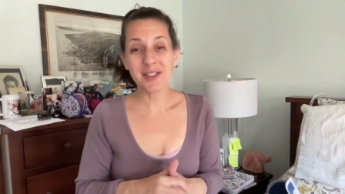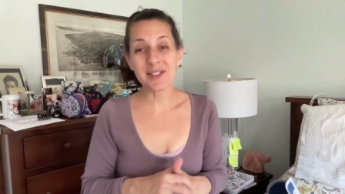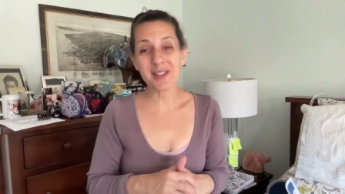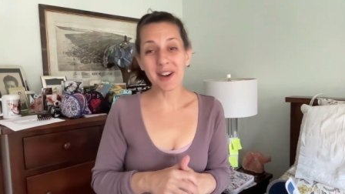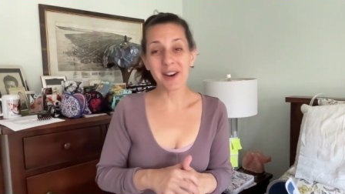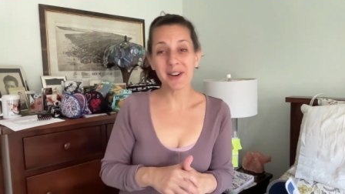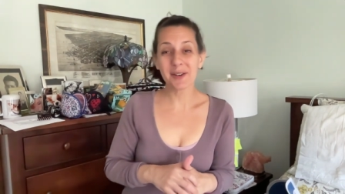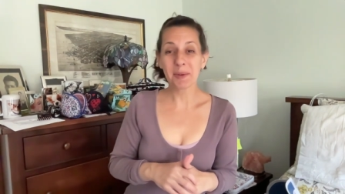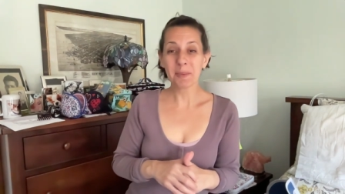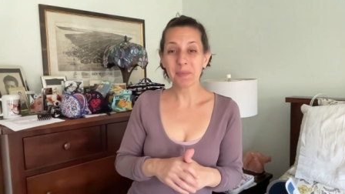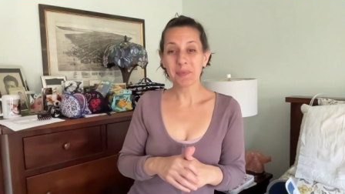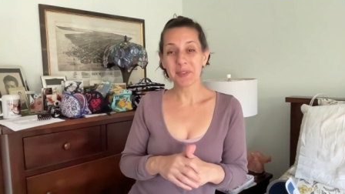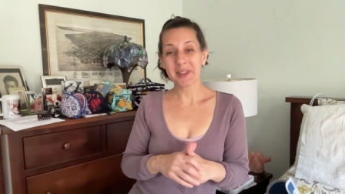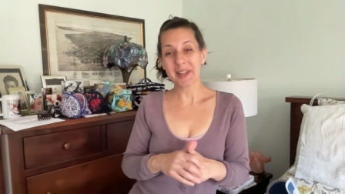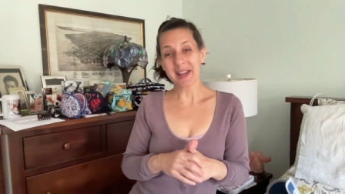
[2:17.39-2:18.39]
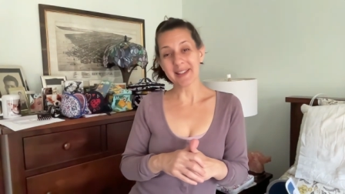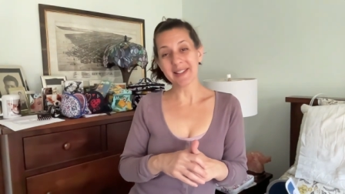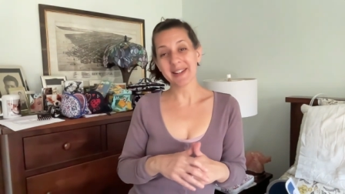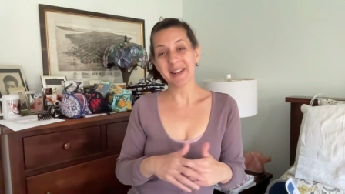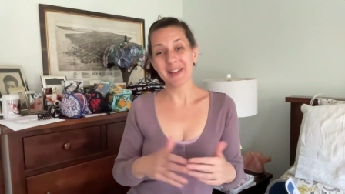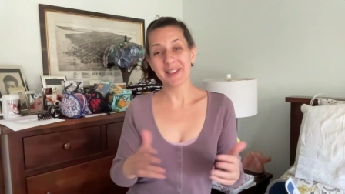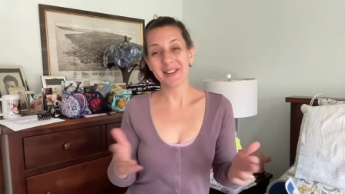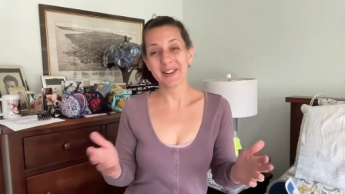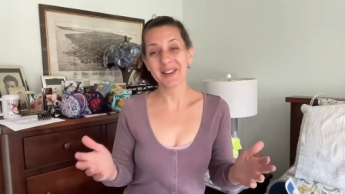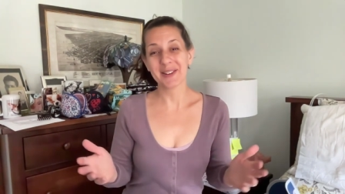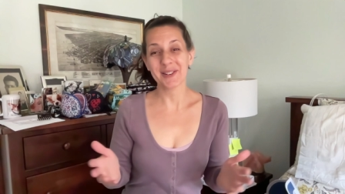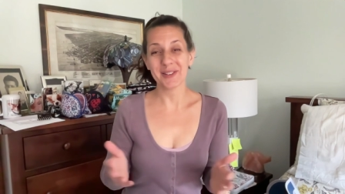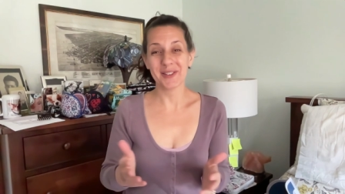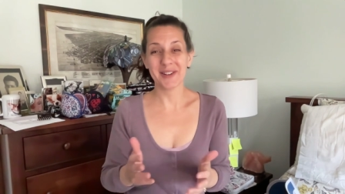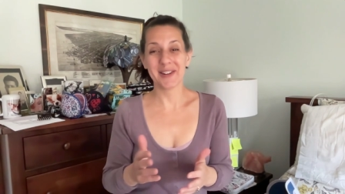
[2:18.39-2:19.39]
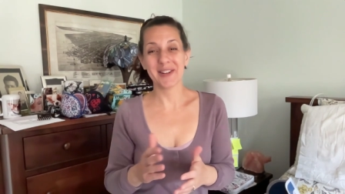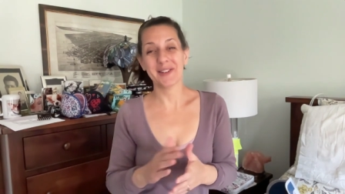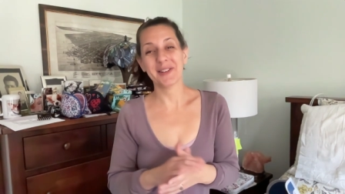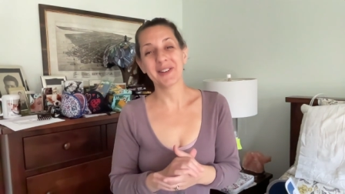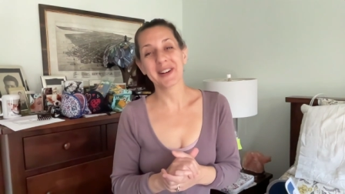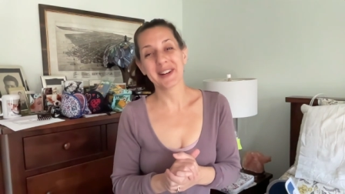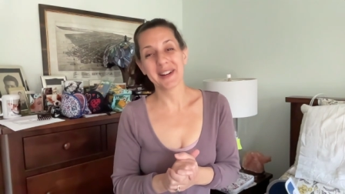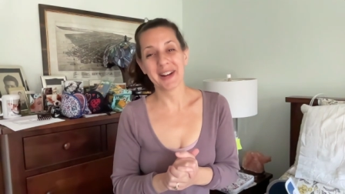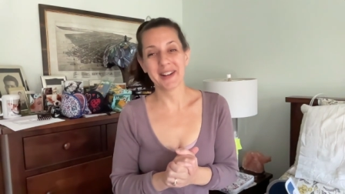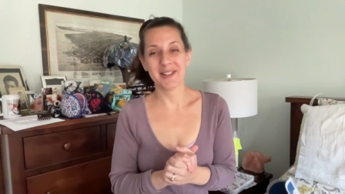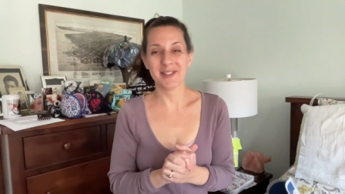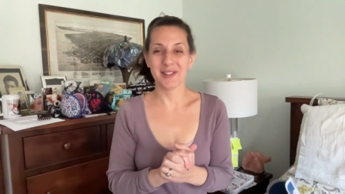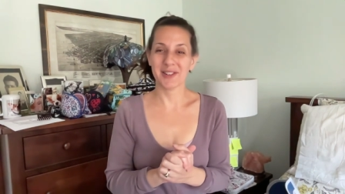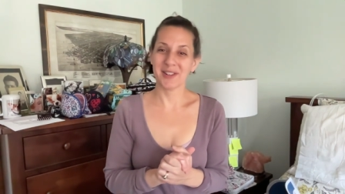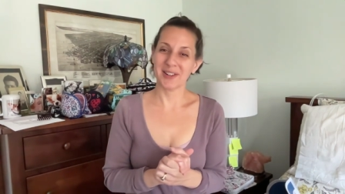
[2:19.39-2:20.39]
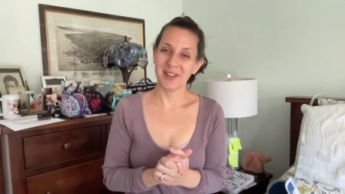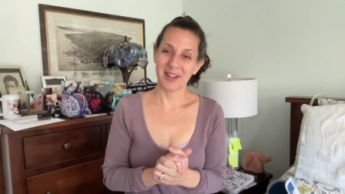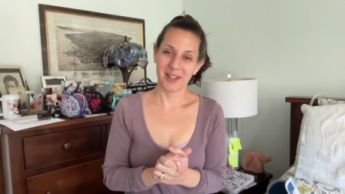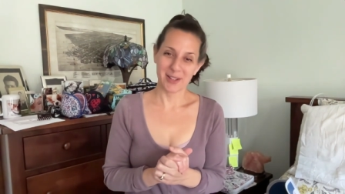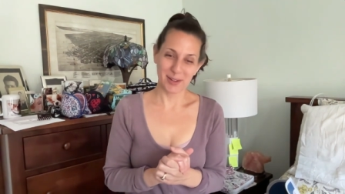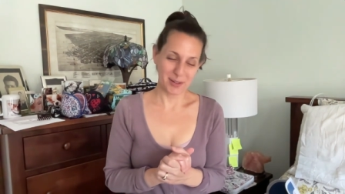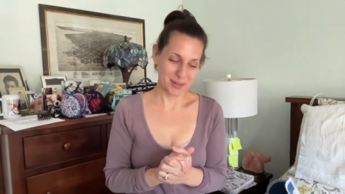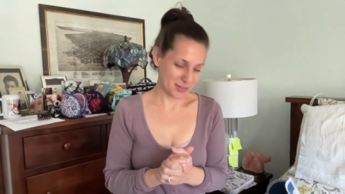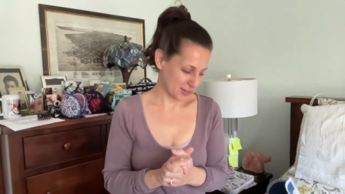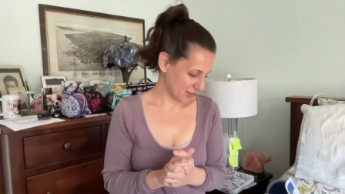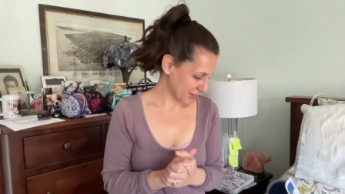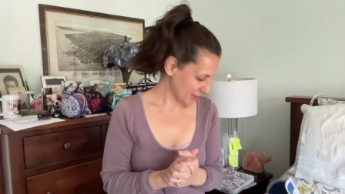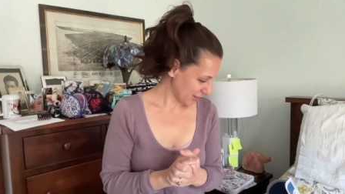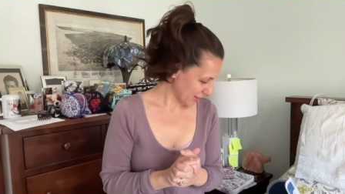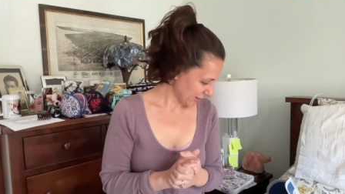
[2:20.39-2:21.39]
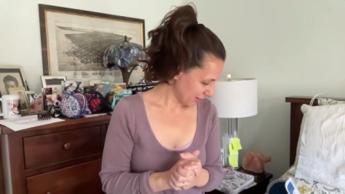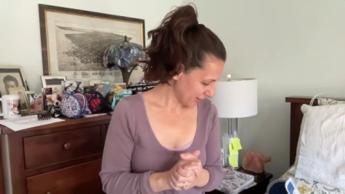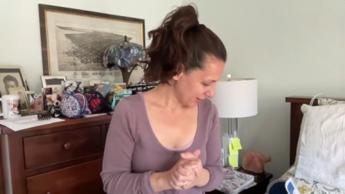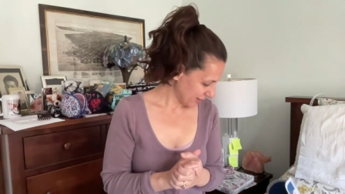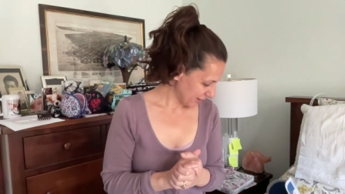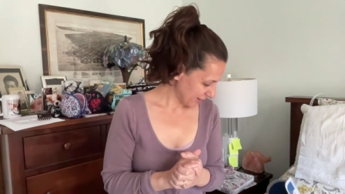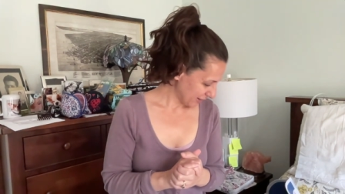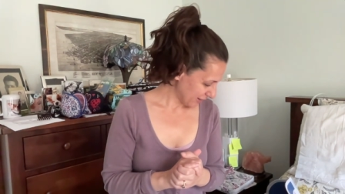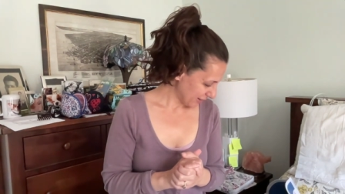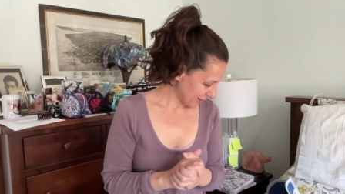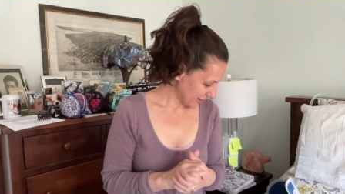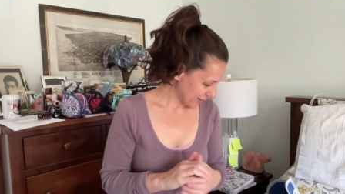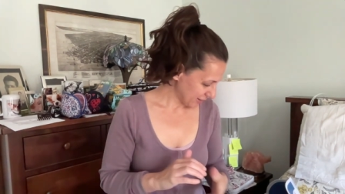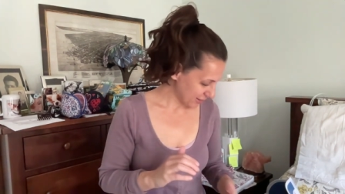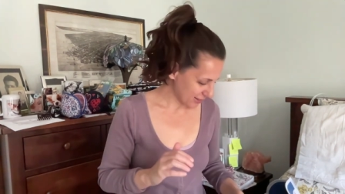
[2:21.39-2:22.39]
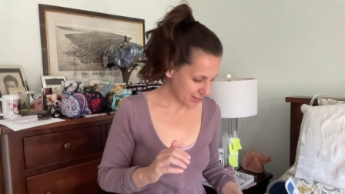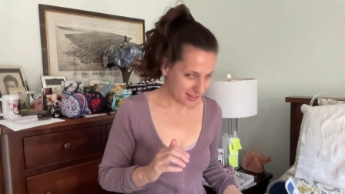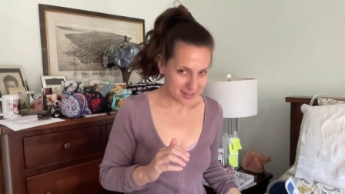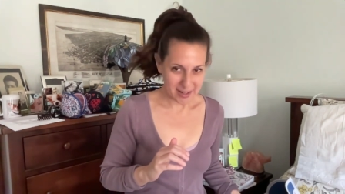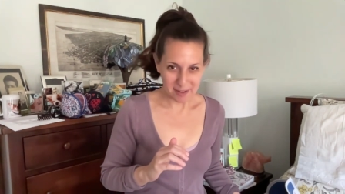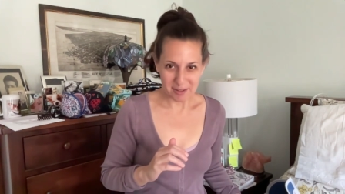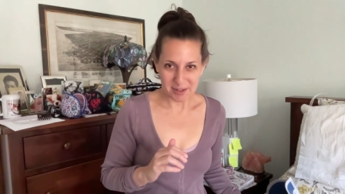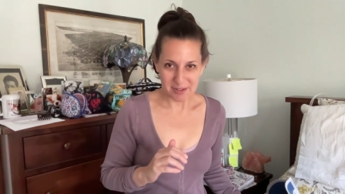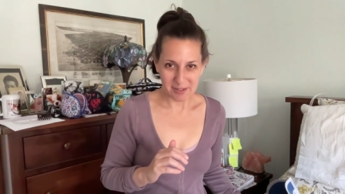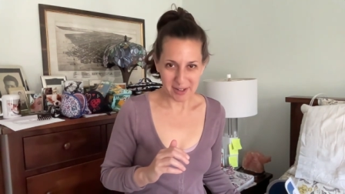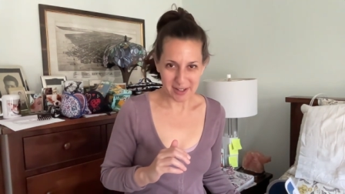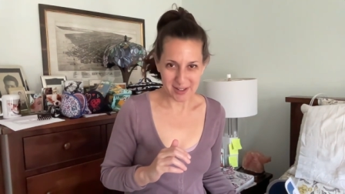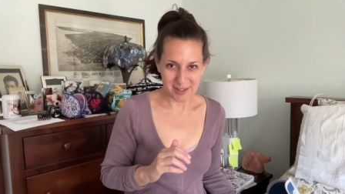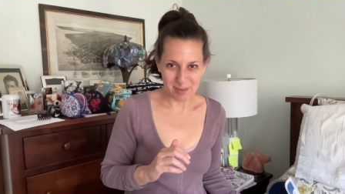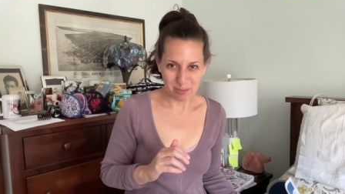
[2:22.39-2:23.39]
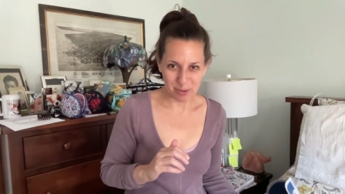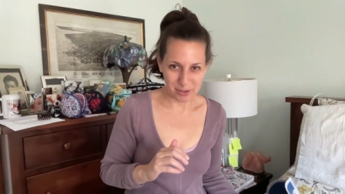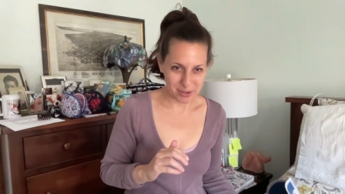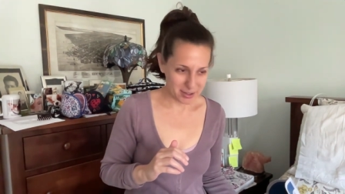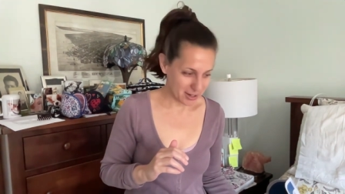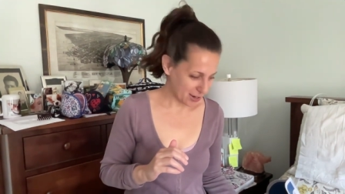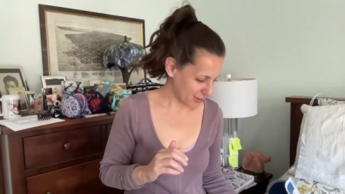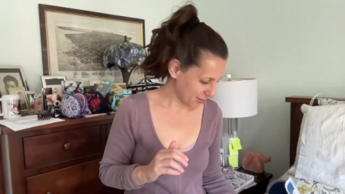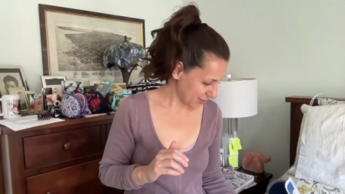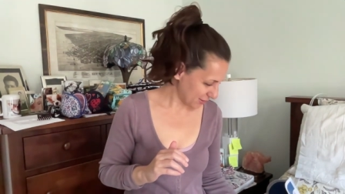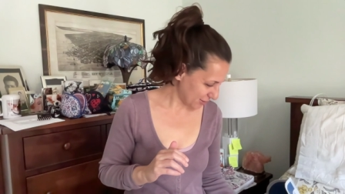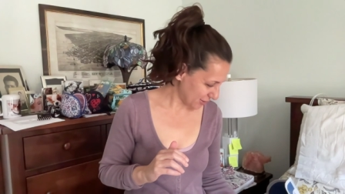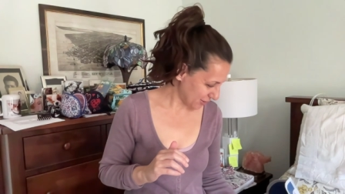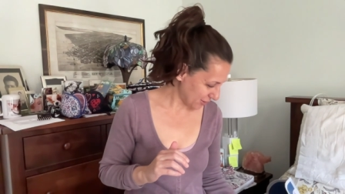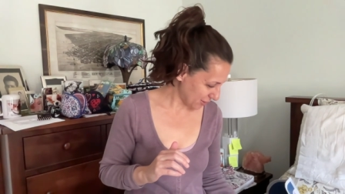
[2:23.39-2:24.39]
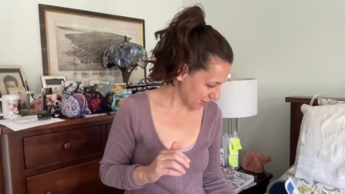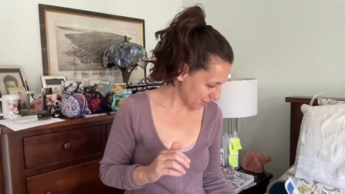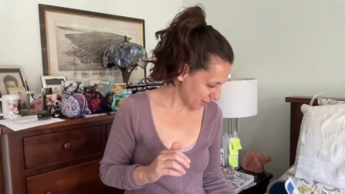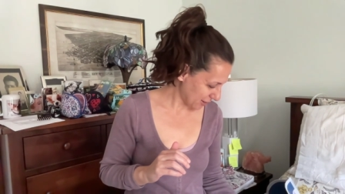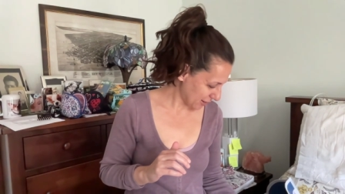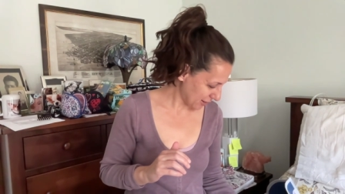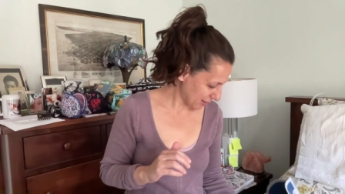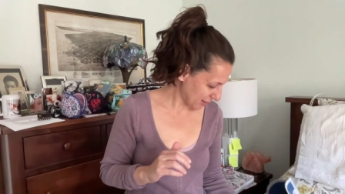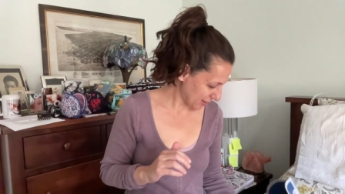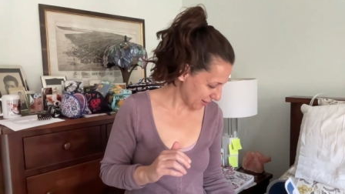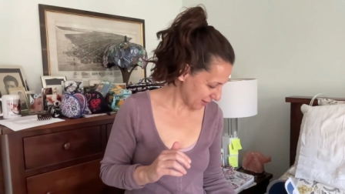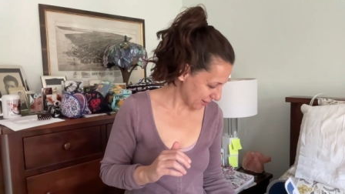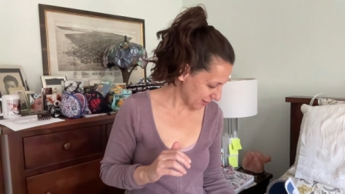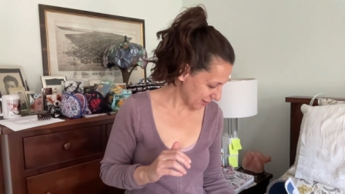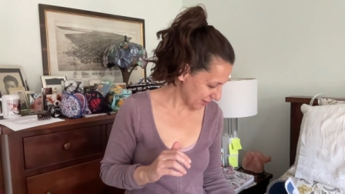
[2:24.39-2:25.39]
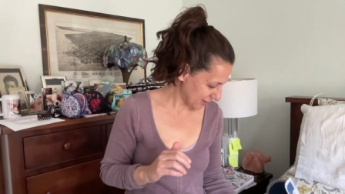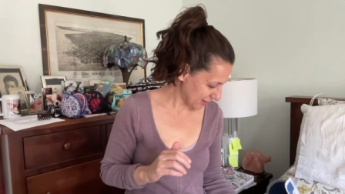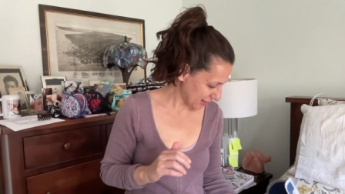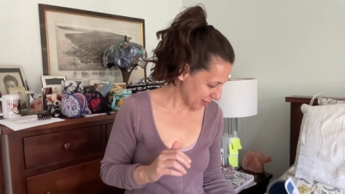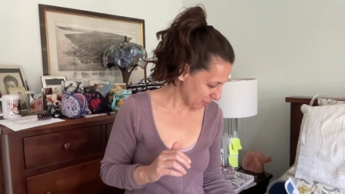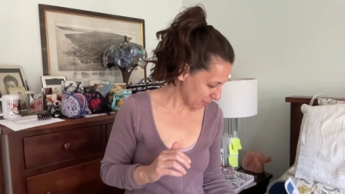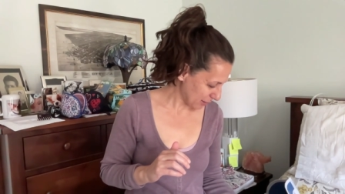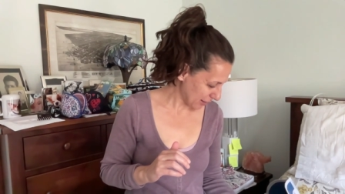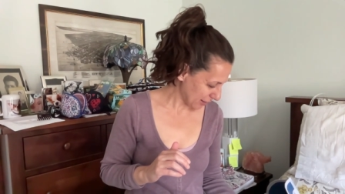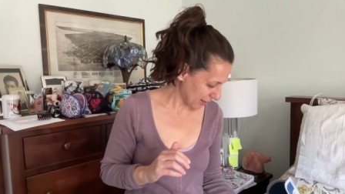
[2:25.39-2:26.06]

so that's another cord organizer use. She's, I wonder if I could just pull it out to show it. She's sleeping.